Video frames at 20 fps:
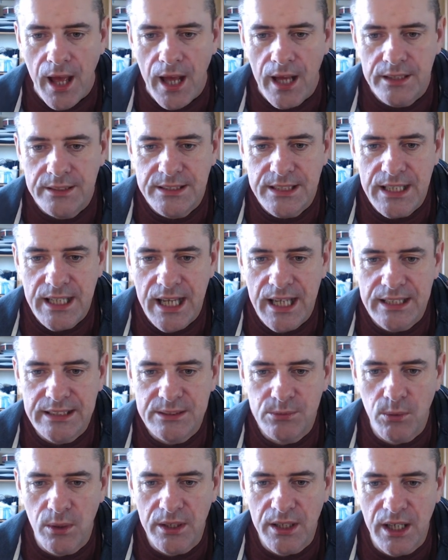TS,
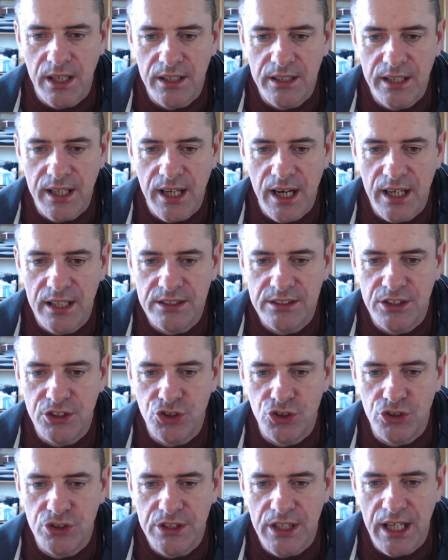what kind of cars did
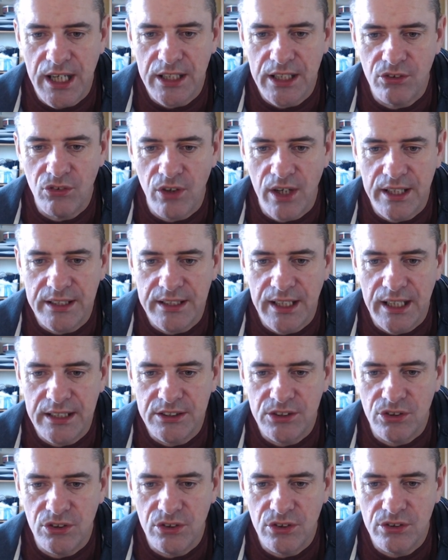your granddads
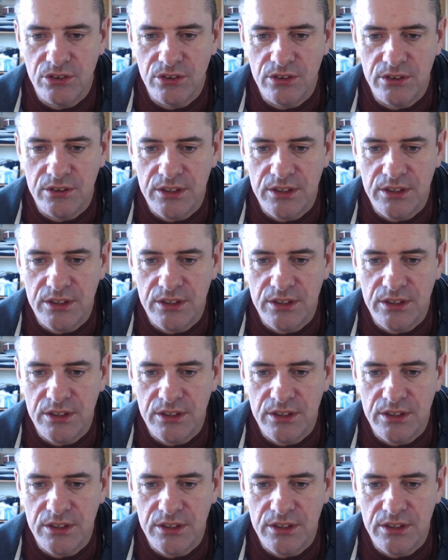own?